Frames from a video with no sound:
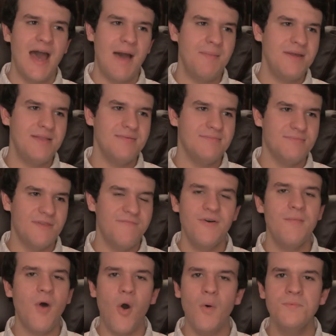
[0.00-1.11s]
I mean, the
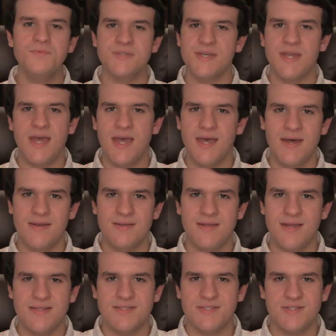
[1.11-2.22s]
film owns it, and
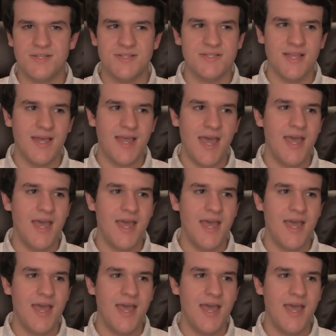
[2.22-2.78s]
it's just like,